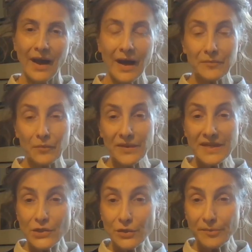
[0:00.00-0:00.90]
Well,
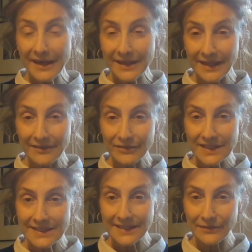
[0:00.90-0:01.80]
they should make a
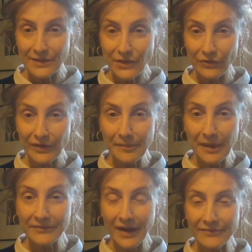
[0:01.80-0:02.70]
Netflix series of him.
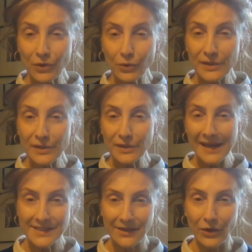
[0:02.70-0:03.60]
I've called him
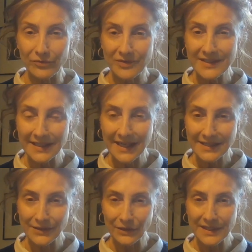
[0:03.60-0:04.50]
Alistair. Obviously,
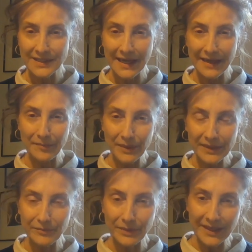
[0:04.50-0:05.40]
that's not his name,
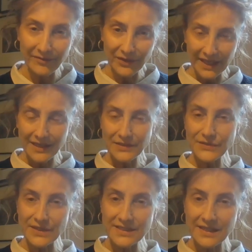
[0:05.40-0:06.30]
but everything
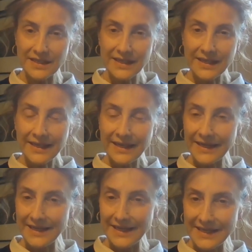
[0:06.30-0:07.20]
else
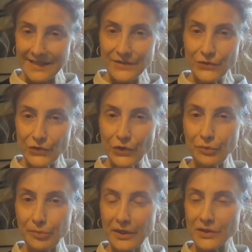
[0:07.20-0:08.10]
is
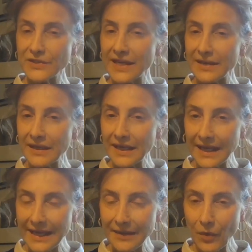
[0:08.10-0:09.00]
true, because
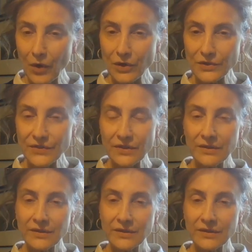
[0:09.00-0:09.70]
he was